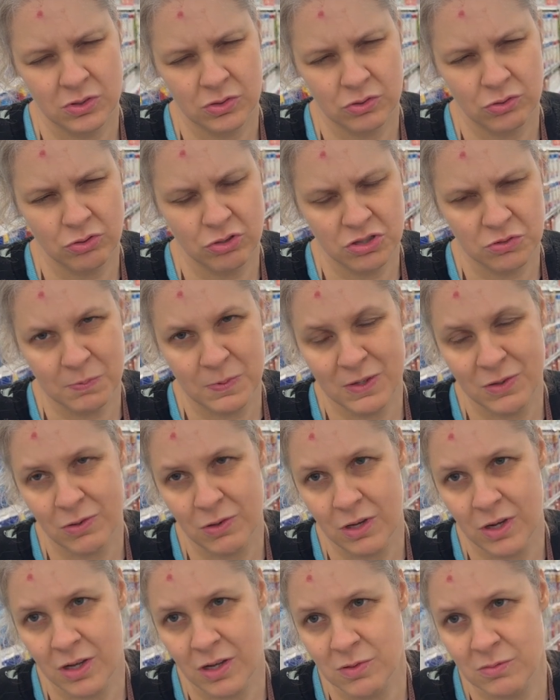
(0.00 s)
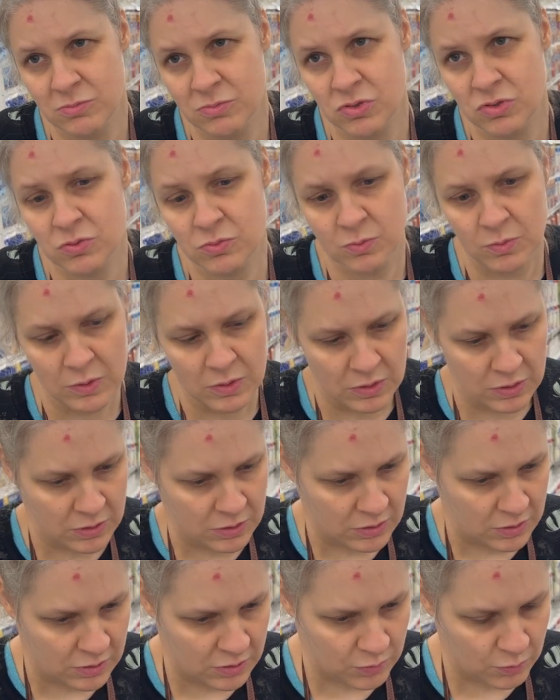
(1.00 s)
crispy crumbs.
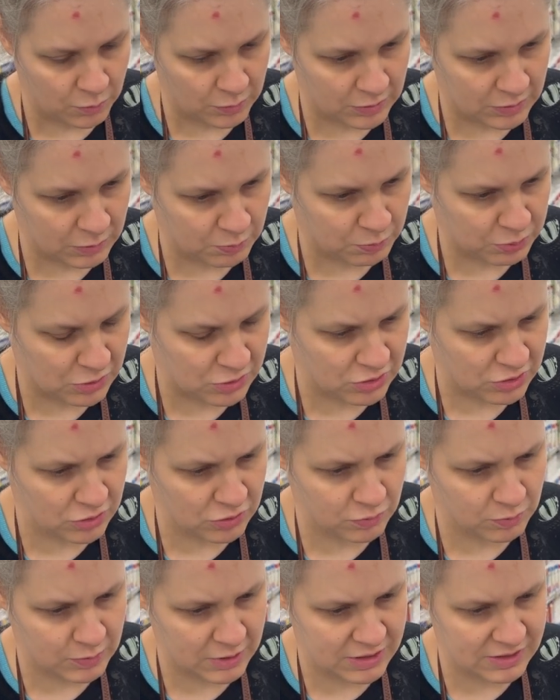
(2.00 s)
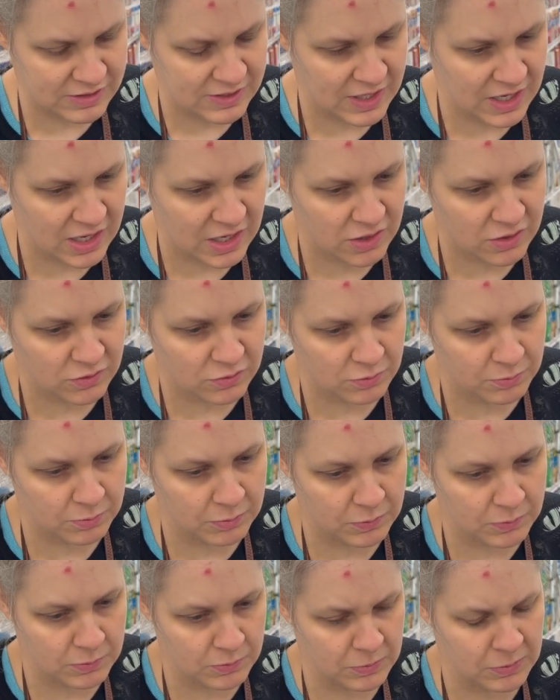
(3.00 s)
Okay. When Perdue runs out.
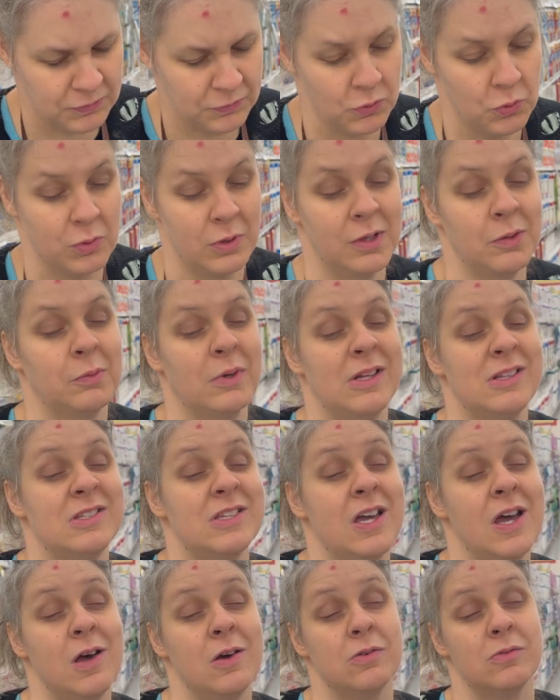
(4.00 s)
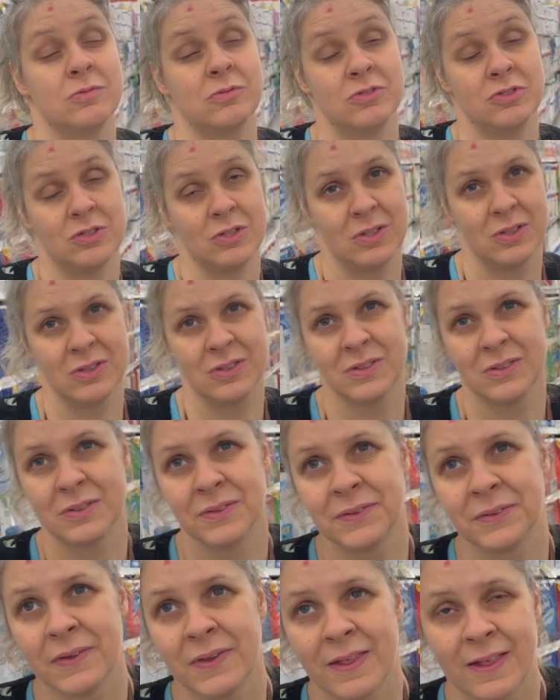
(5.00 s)
Okay. Before it runs out. You know,
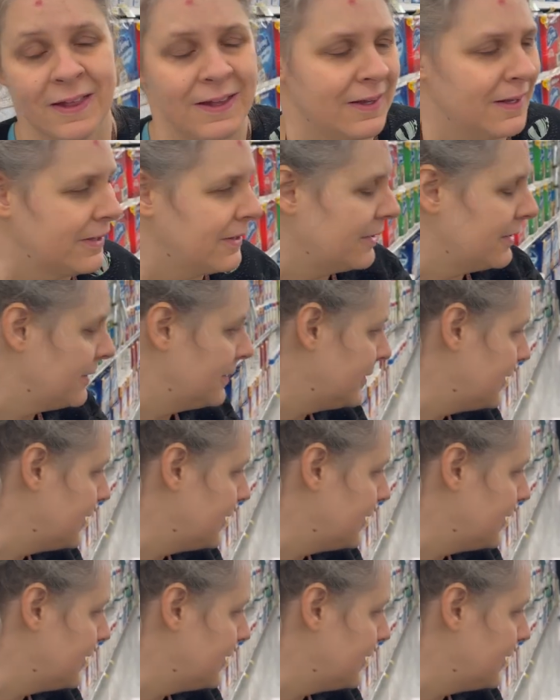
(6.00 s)
see, you know how to make a